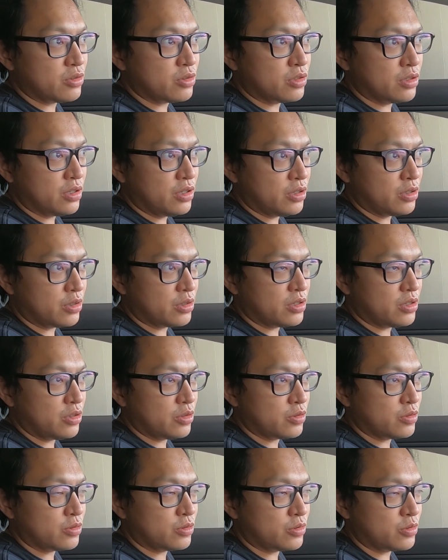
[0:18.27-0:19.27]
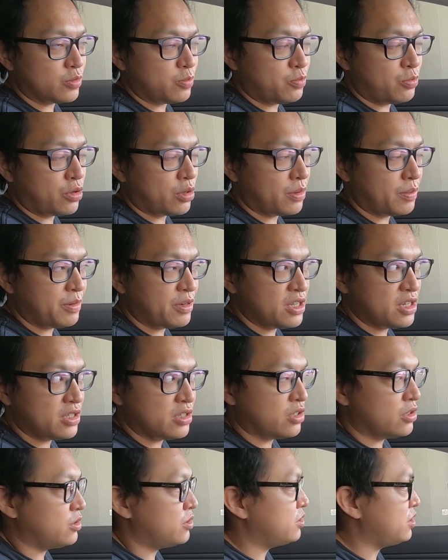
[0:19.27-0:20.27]
you probably
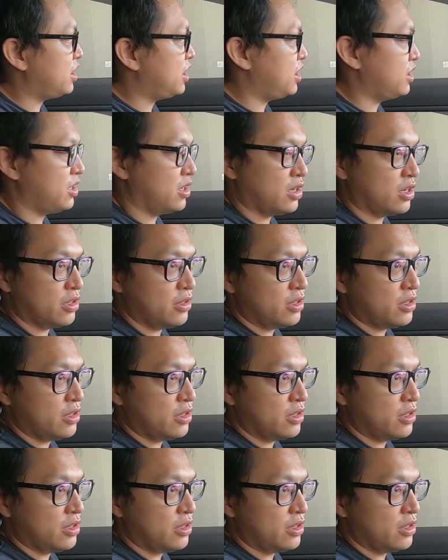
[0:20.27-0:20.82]
know that